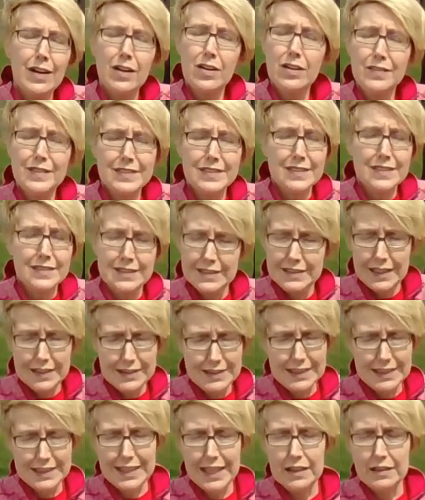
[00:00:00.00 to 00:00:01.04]
All of this is
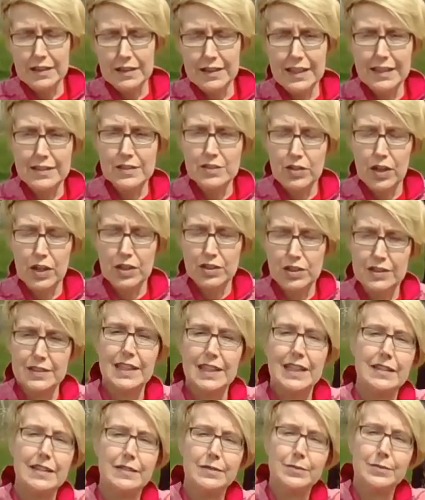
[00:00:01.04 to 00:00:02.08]
detailed in the instructions
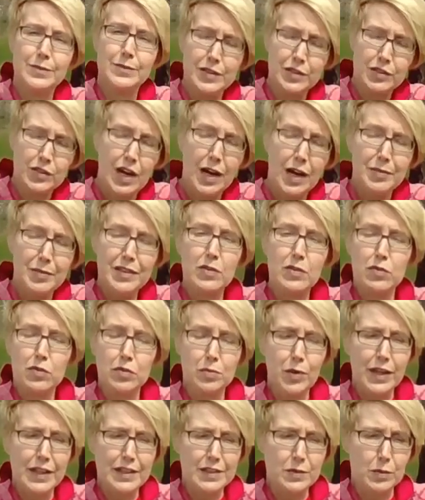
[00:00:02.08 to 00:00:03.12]
and described in the
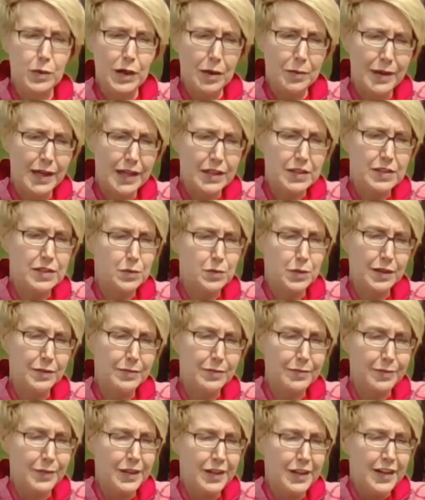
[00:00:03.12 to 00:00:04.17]
rubric as well, but I just want to
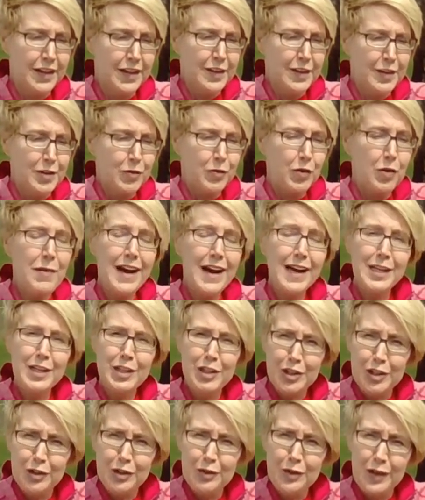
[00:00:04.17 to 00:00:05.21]

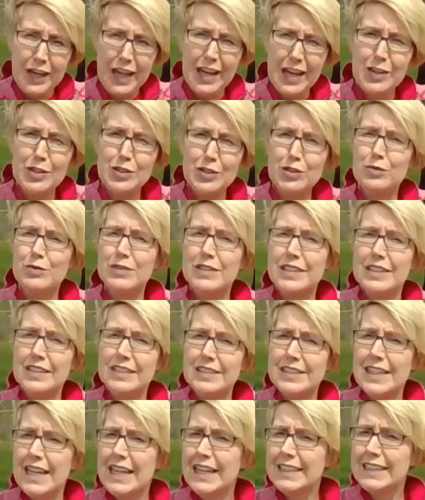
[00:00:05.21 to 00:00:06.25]
remind you, in case you
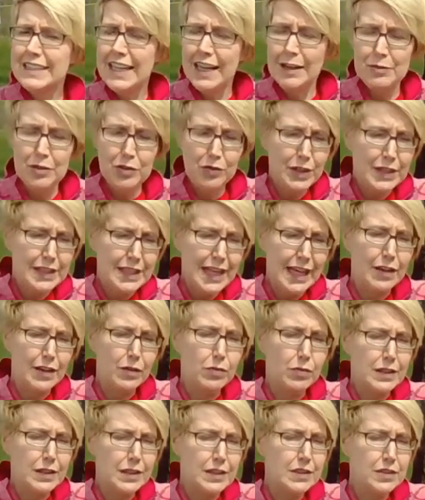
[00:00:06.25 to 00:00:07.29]
didn't take time to read that,
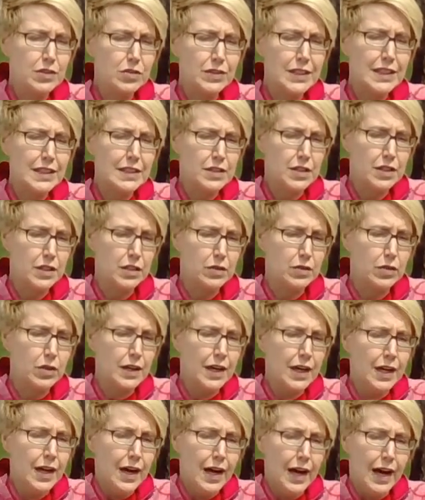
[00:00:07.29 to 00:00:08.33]
you really do need to,
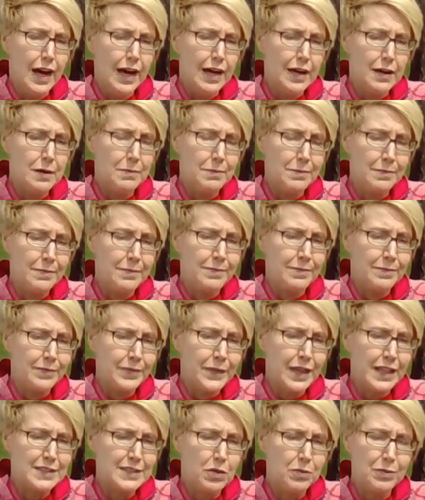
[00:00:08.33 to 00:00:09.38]
because
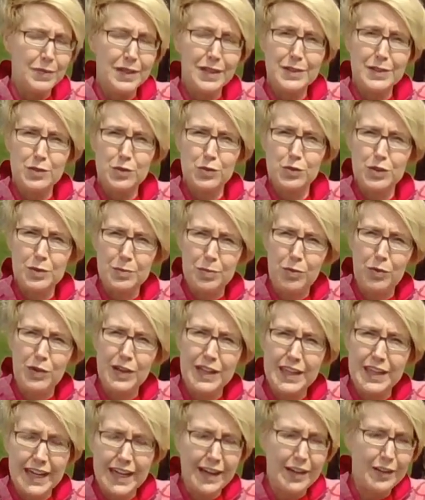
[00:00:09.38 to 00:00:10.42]
it won't be at school to
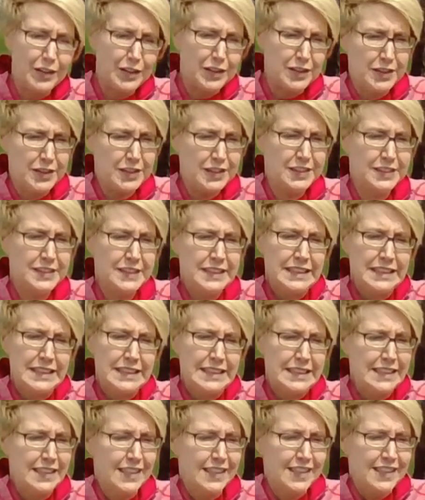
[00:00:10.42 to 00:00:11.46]
point it out
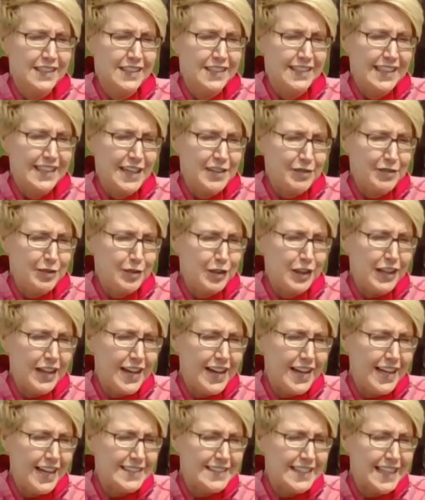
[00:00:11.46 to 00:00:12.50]
line for
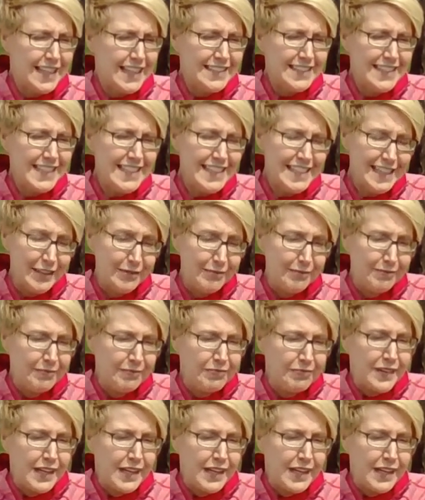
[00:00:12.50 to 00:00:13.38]
line as I intended.